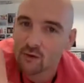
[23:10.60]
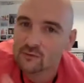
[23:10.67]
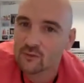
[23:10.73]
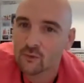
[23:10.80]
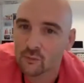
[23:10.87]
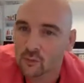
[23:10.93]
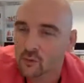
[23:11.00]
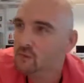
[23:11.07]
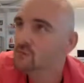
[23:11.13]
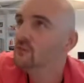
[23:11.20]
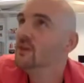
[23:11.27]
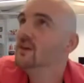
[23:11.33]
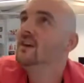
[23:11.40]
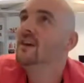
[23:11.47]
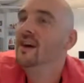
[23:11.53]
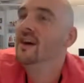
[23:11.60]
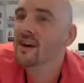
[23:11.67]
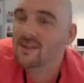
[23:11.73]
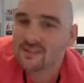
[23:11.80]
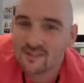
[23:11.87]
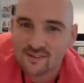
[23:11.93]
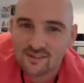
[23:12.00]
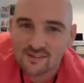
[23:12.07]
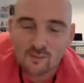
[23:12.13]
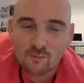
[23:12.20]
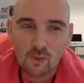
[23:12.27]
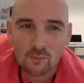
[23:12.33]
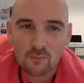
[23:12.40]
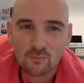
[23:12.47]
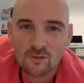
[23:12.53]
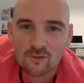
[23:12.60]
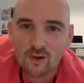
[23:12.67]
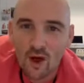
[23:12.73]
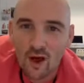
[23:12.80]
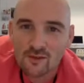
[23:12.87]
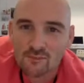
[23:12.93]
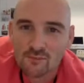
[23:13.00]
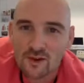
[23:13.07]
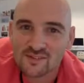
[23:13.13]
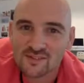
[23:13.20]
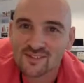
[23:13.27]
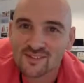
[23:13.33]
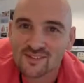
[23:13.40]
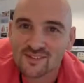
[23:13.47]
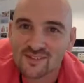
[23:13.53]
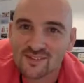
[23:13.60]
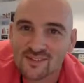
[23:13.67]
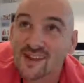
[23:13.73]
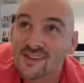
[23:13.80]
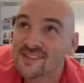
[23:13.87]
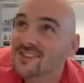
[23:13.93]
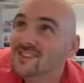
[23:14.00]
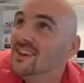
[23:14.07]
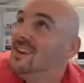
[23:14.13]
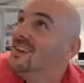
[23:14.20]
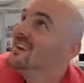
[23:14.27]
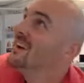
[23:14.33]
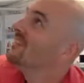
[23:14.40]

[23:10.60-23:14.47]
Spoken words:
on the roof. So this is the problem with live presentations, and they're